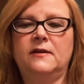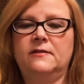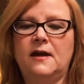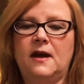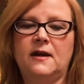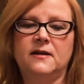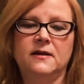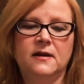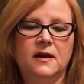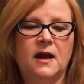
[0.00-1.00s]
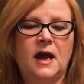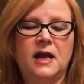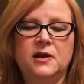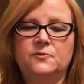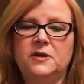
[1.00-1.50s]
that I
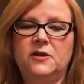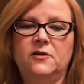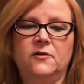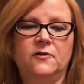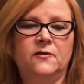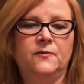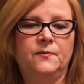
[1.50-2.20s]
am here